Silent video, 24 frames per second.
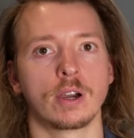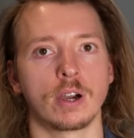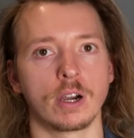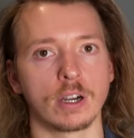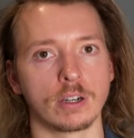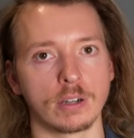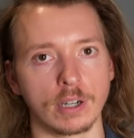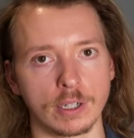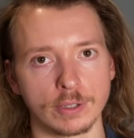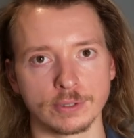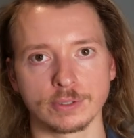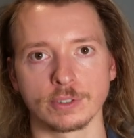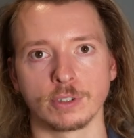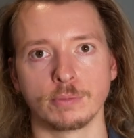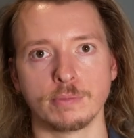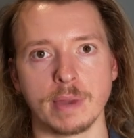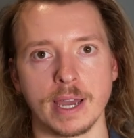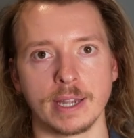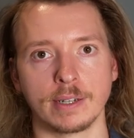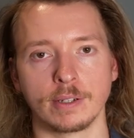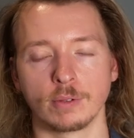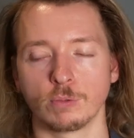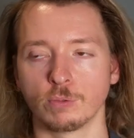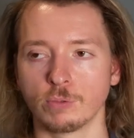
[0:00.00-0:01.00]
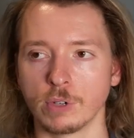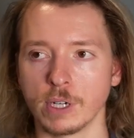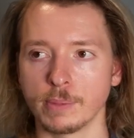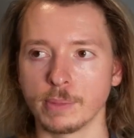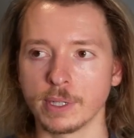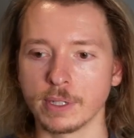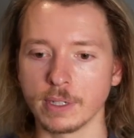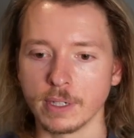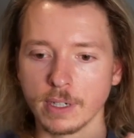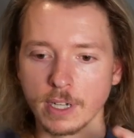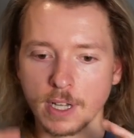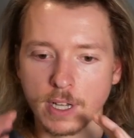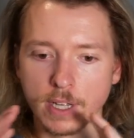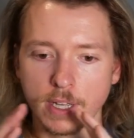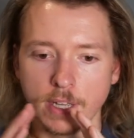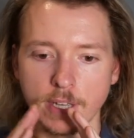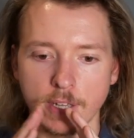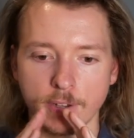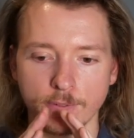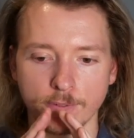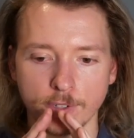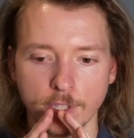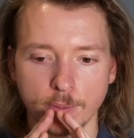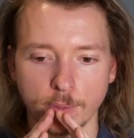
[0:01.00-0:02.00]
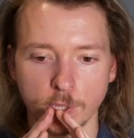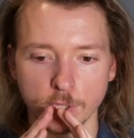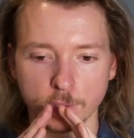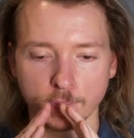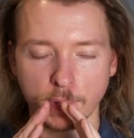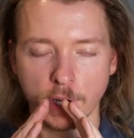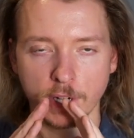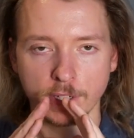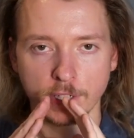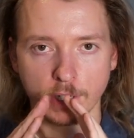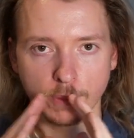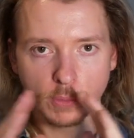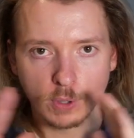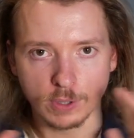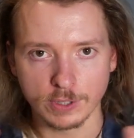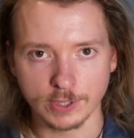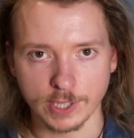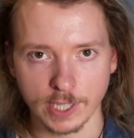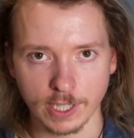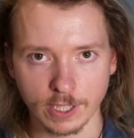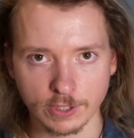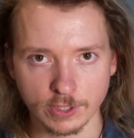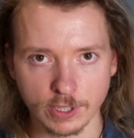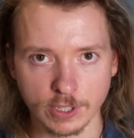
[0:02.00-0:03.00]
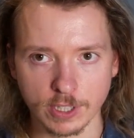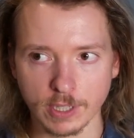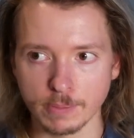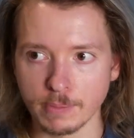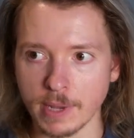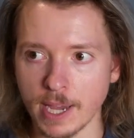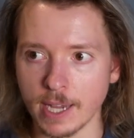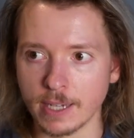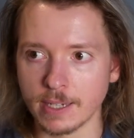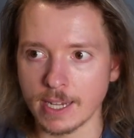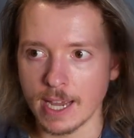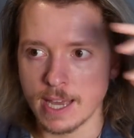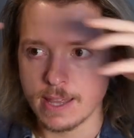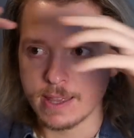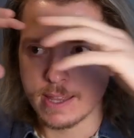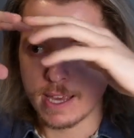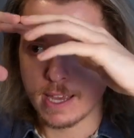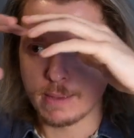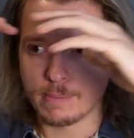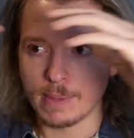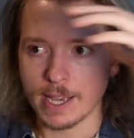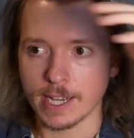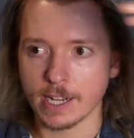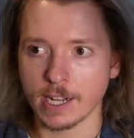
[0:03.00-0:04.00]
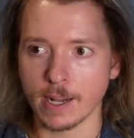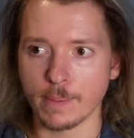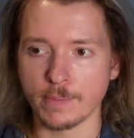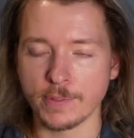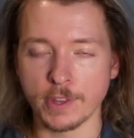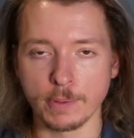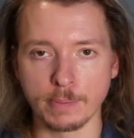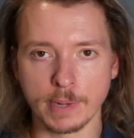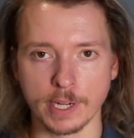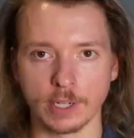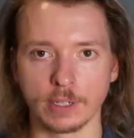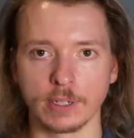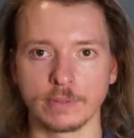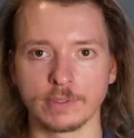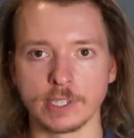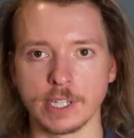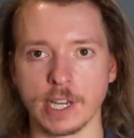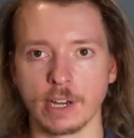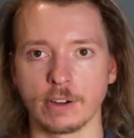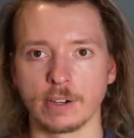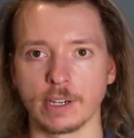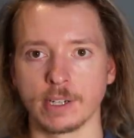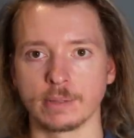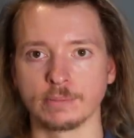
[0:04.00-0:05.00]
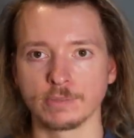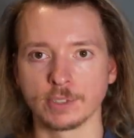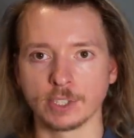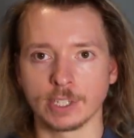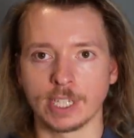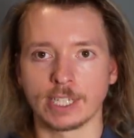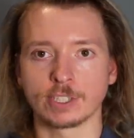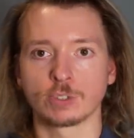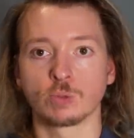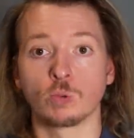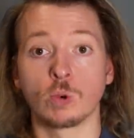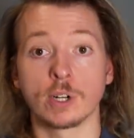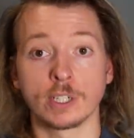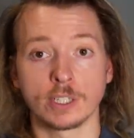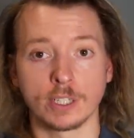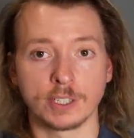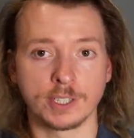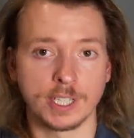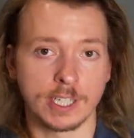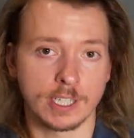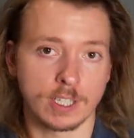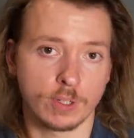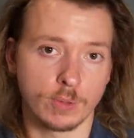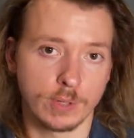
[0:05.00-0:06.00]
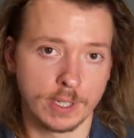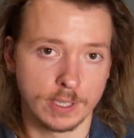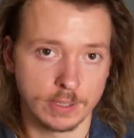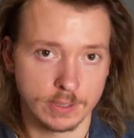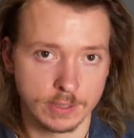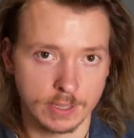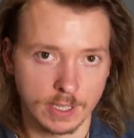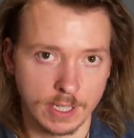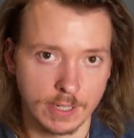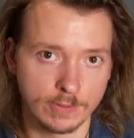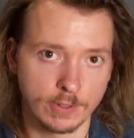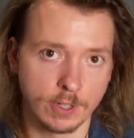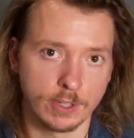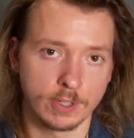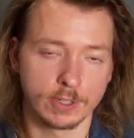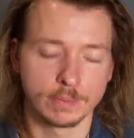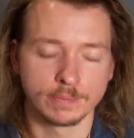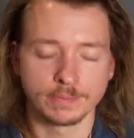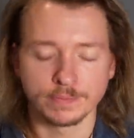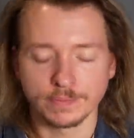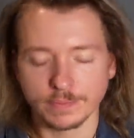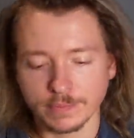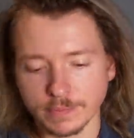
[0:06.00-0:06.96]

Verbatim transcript: are also men. Women, for the most part, are more intelligent than men, and they make up the middle of the area. So that's one of the takeaways that I've heard.